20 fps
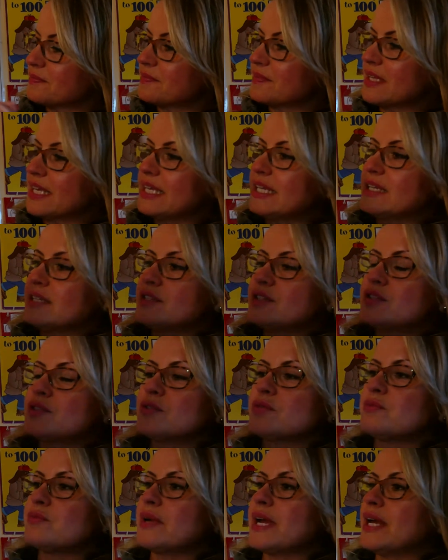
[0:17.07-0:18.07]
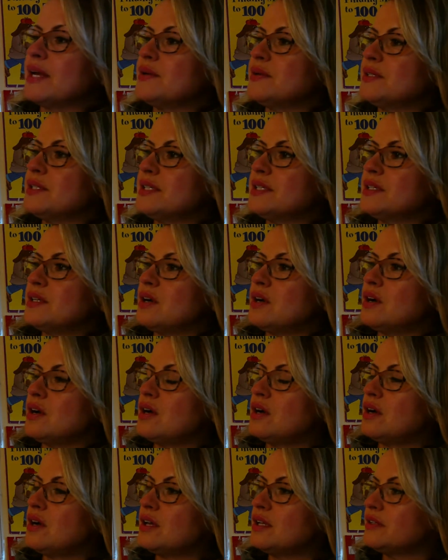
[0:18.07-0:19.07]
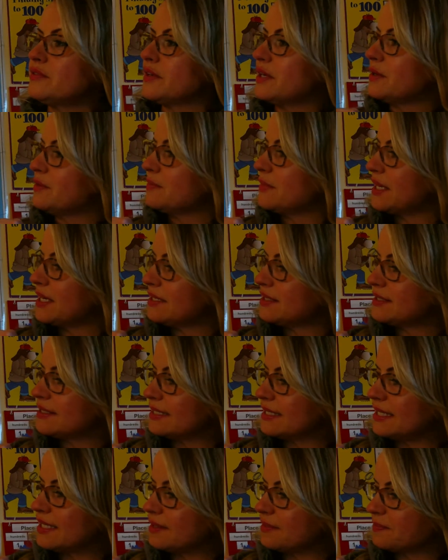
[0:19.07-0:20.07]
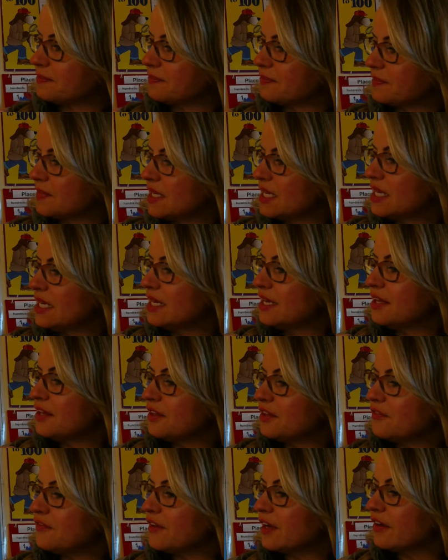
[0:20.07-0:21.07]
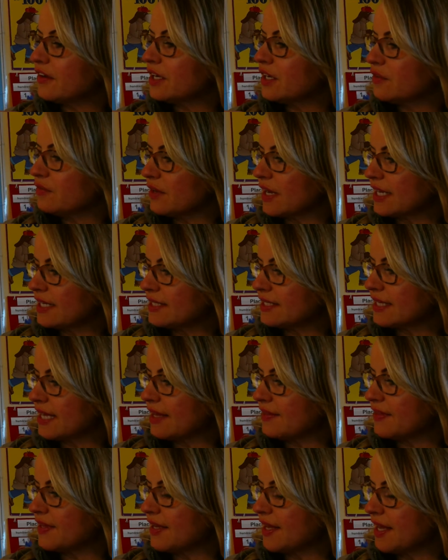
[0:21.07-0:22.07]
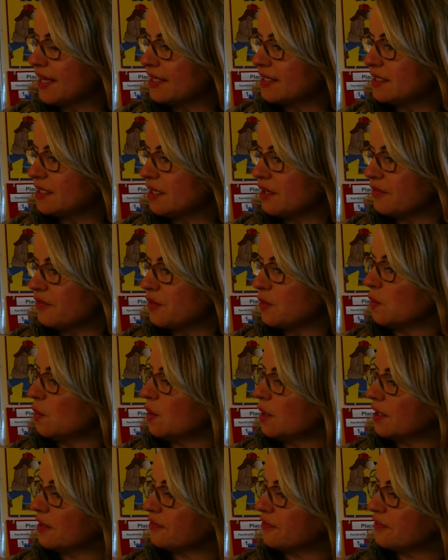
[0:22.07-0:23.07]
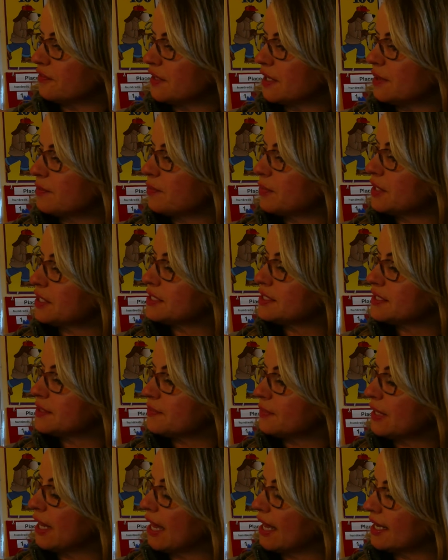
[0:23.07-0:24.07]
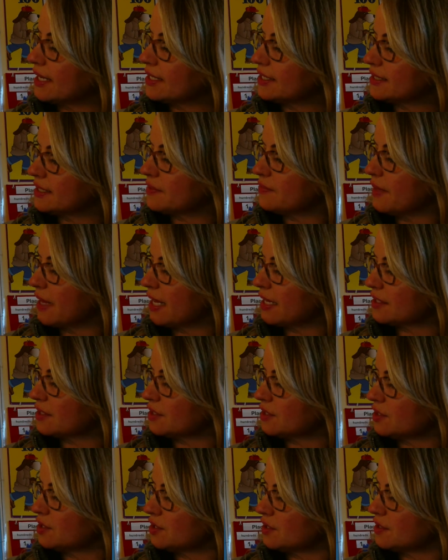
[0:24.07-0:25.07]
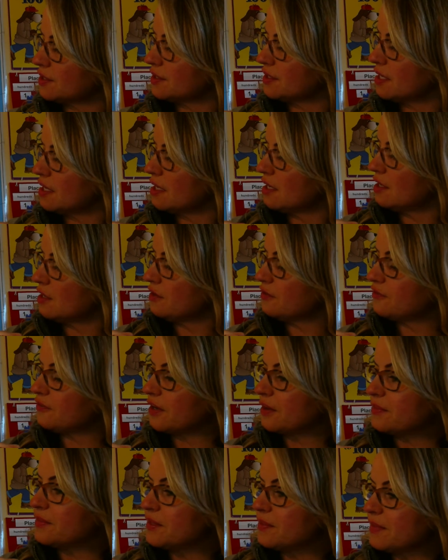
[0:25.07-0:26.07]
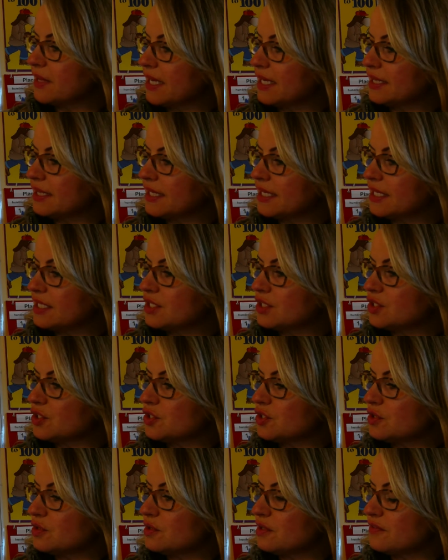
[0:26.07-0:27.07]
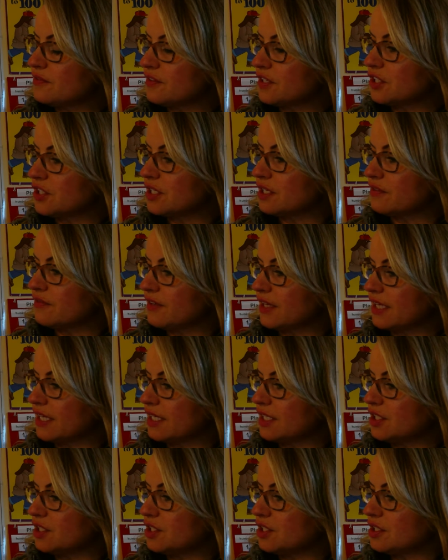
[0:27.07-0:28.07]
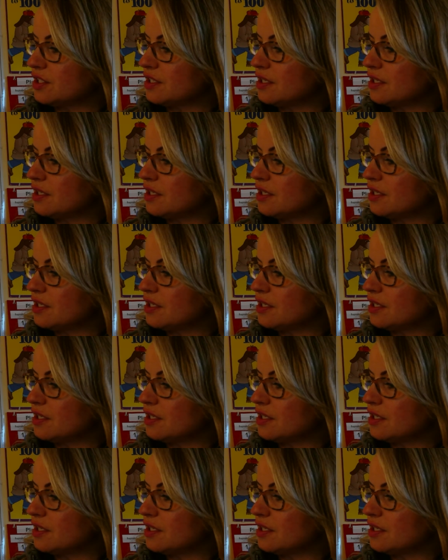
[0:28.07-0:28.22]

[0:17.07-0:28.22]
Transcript: And it is surrounded all around by sea. The ferry rests at the end of the wharf. It brings supplies and passengers from the mainland to the fishing village.